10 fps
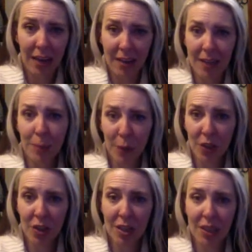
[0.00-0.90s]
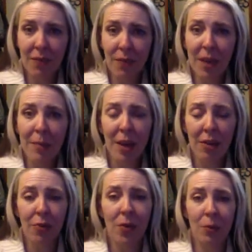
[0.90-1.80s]
this person is
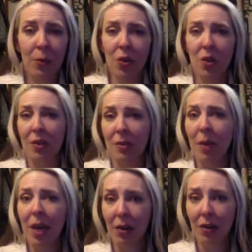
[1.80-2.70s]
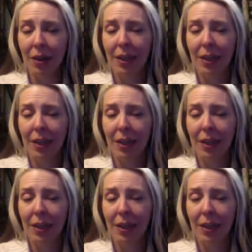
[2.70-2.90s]
female or this person is male,